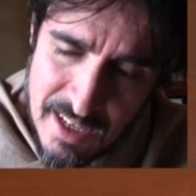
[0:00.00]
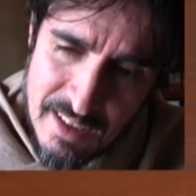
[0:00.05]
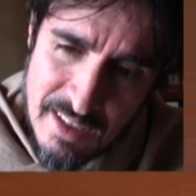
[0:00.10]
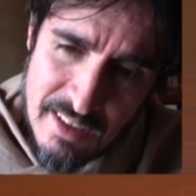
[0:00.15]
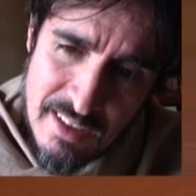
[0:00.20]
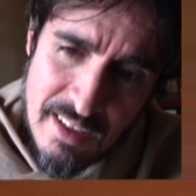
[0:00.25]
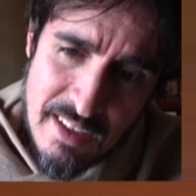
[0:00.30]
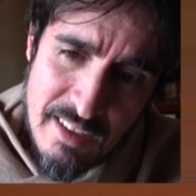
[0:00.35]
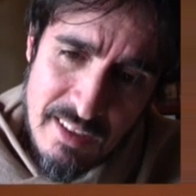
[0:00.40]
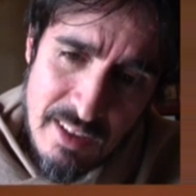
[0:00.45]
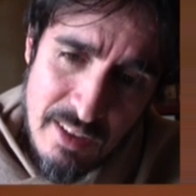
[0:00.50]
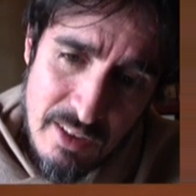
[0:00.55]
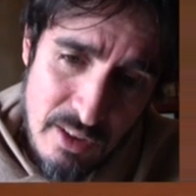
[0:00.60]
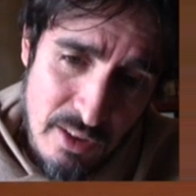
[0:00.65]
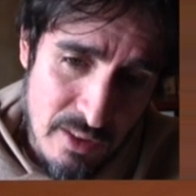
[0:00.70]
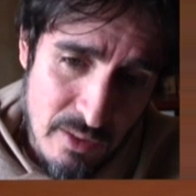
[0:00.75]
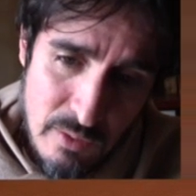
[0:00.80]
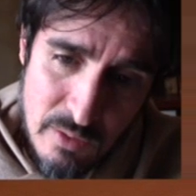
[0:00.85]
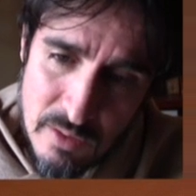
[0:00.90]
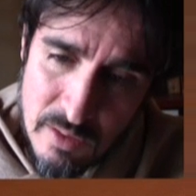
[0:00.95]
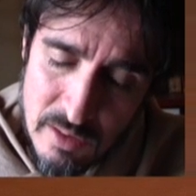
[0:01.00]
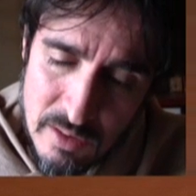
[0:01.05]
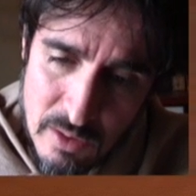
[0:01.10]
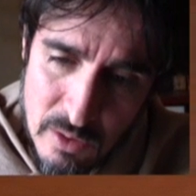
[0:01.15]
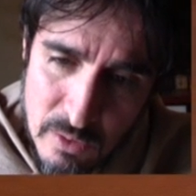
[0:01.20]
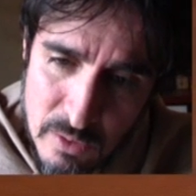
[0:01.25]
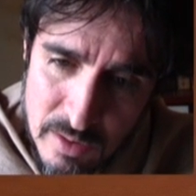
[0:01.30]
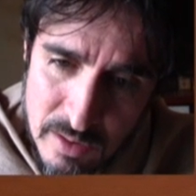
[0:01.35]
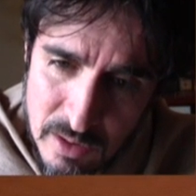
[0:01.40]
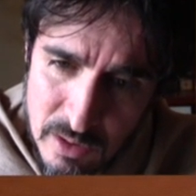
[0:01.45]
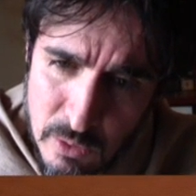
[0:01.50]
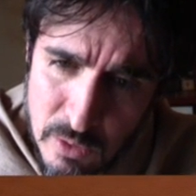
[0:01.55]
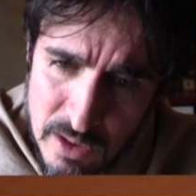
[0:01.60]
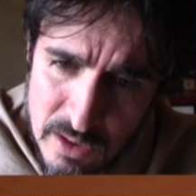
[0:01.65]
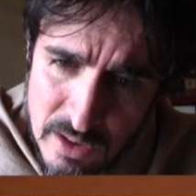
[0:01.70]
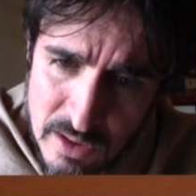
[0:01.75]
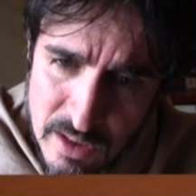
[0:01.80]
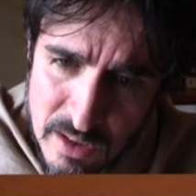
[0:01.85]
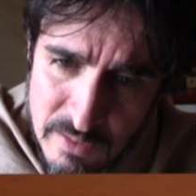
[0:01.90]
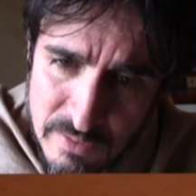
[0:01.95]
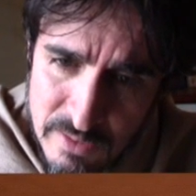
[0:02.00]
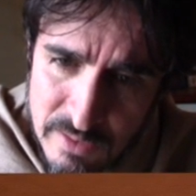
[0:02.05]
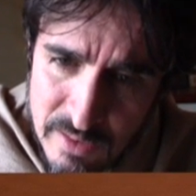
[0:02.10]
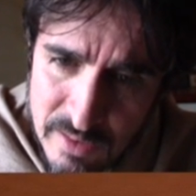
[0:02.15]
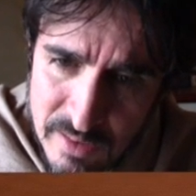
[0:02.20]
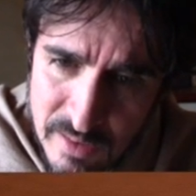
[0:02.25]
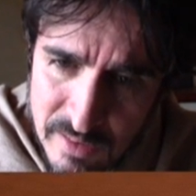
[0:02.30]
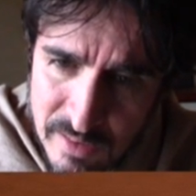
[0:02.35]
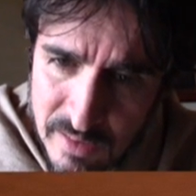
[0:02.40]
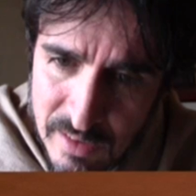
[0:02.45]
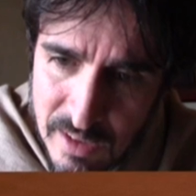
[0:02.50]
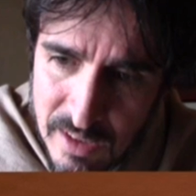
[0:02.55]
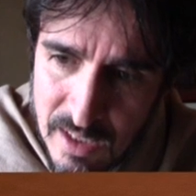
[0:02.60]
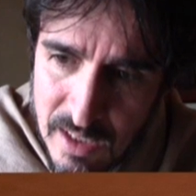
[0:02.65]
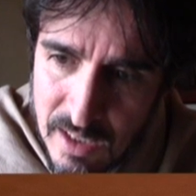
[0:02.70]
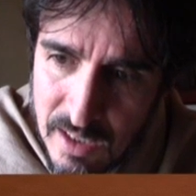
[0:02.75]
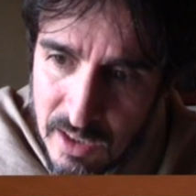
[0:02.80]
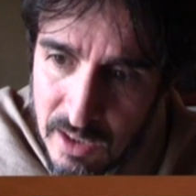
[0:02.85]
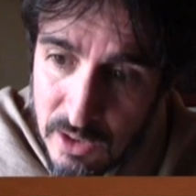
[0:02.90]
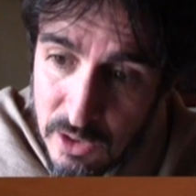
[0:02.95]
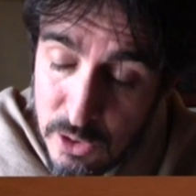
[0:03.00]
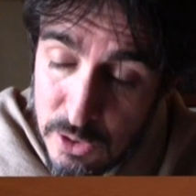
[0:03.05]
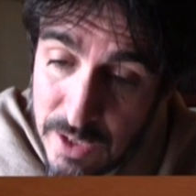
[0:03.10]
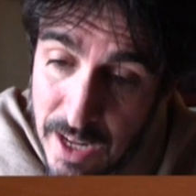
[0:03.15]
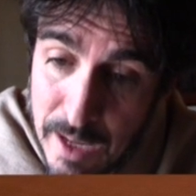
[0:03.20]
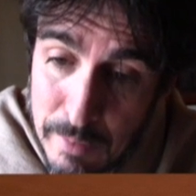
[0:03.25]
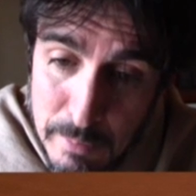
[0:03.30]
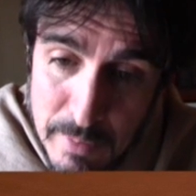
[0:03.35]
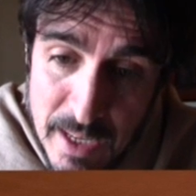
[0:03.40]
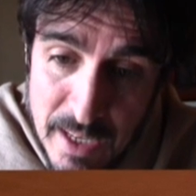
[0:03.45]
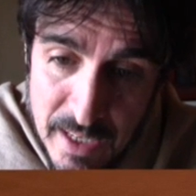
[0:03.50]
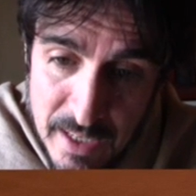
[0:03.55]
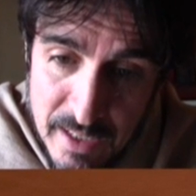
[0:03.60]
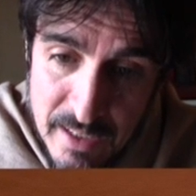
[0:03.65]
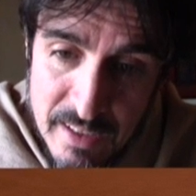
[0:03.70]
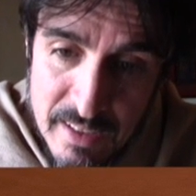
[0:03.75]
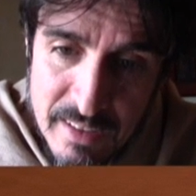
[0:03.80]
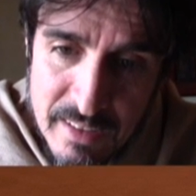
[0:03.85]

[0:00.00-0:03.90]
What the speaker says: entities, and there's always a question of, you're not me.